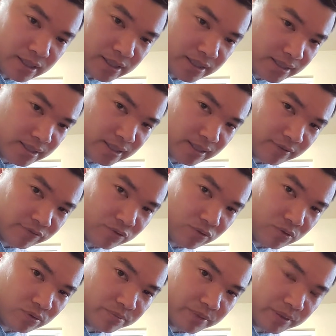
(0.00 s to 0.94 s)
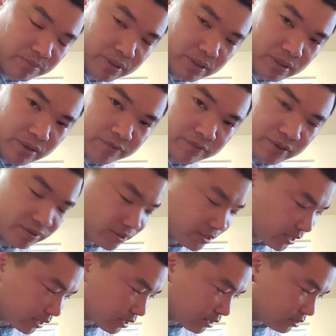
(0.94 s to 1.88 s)
sit for maybe a few
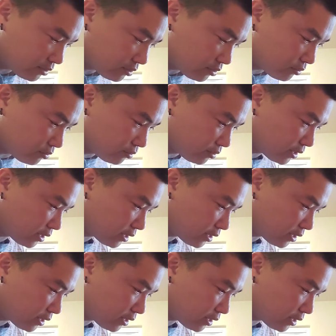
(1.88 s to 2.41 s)
seconds to